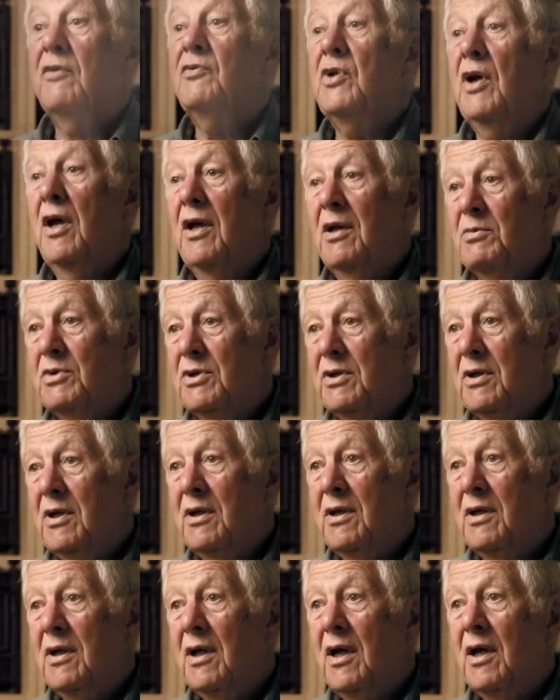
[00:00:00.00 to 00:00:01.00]
of times,
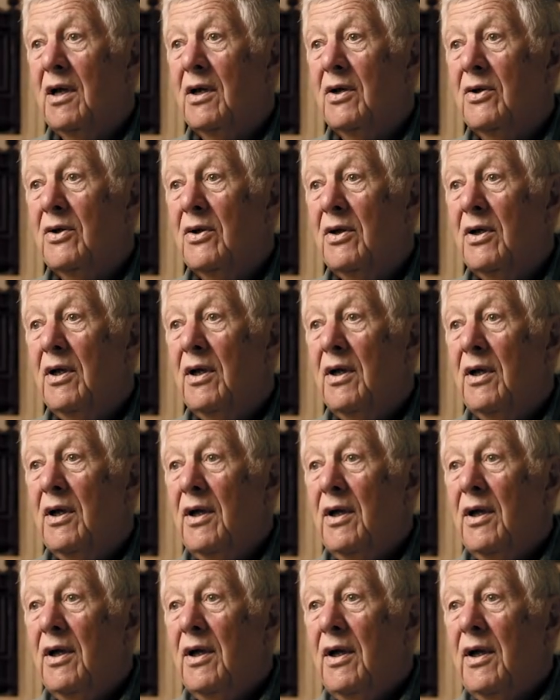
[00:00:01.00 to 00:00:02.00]
and uh,
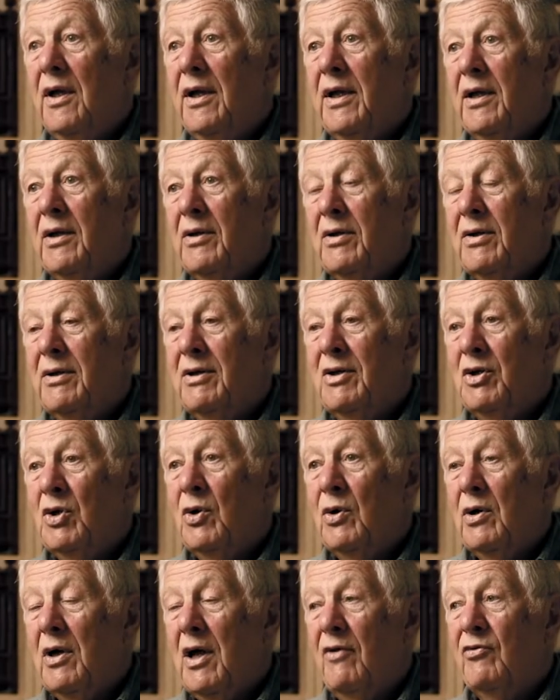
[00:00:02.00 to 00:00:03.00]
you
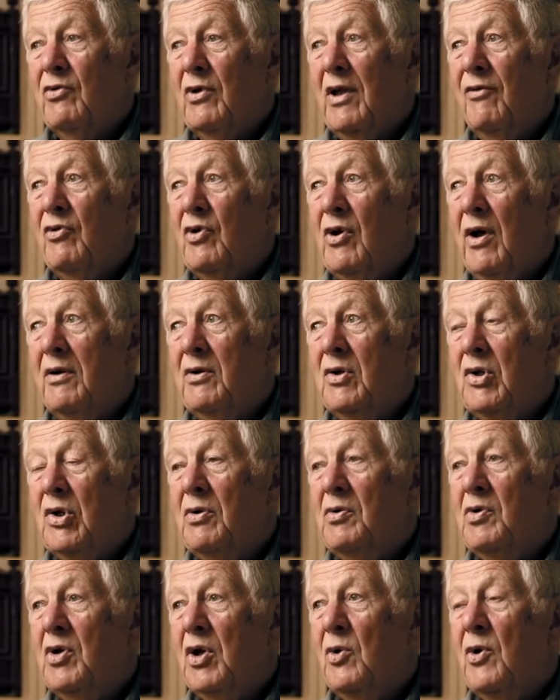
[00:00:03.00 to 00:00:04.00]
know, I've, I've got
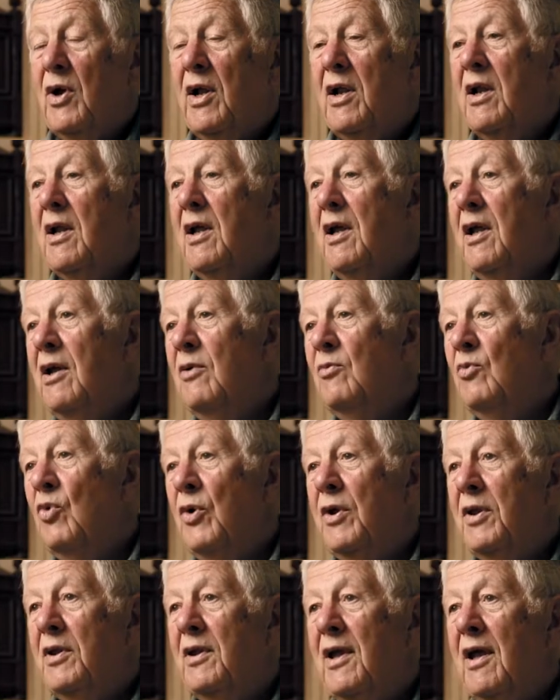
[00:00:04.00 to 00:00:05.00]
to, to credit him
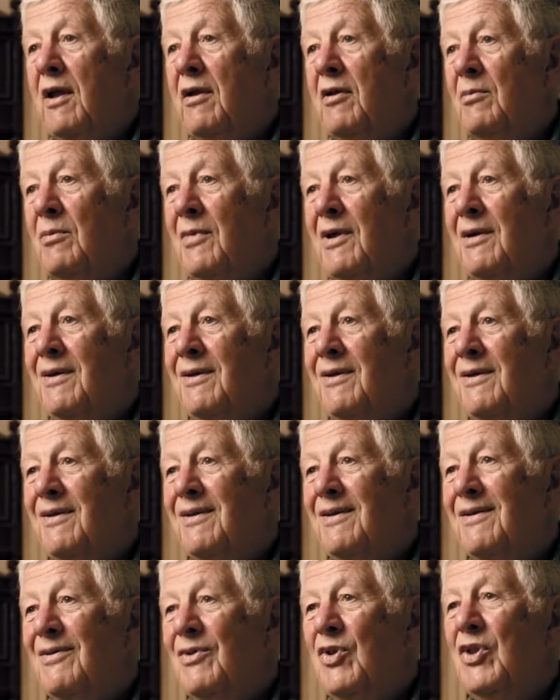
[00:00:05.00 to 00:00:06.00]
with getting me
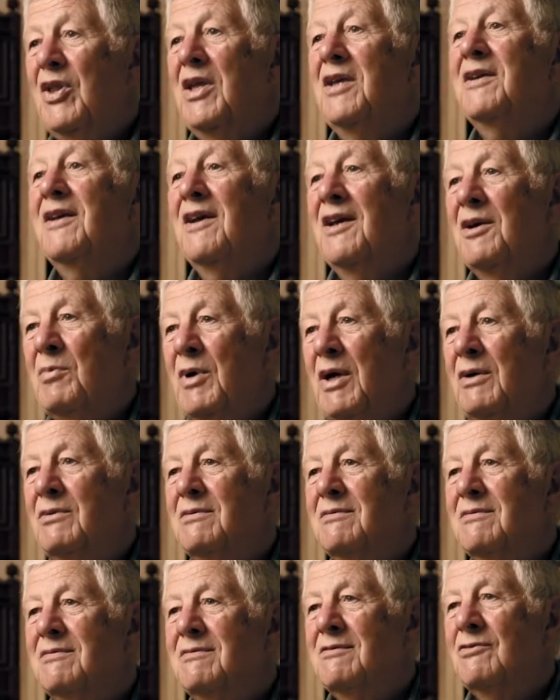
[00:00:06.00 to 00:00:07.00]
thinking about
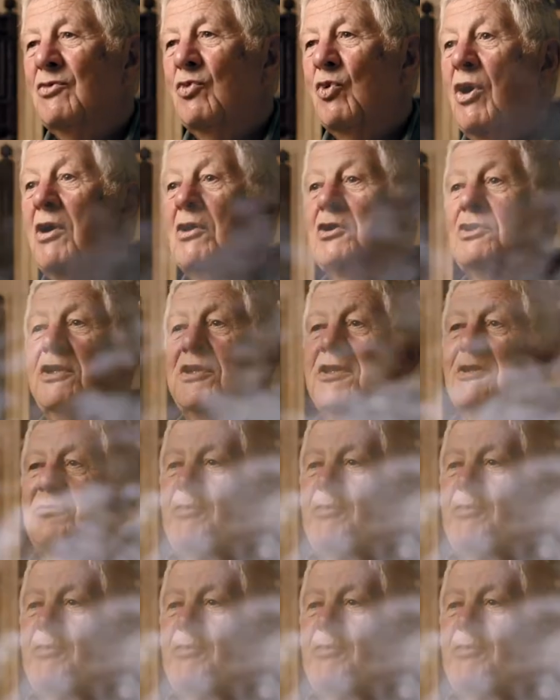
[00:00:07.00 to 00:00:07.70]
rocks as